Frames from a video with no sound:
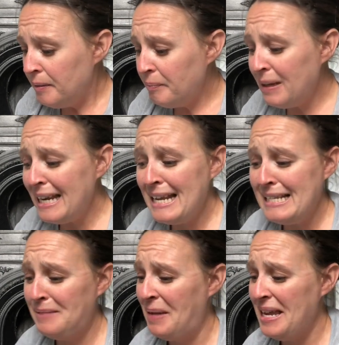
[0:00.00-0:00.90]

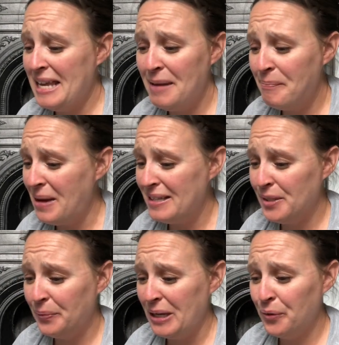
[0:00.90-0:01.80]
Please make him
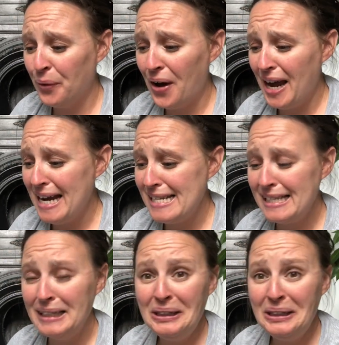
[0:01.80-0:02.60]
better, we cried.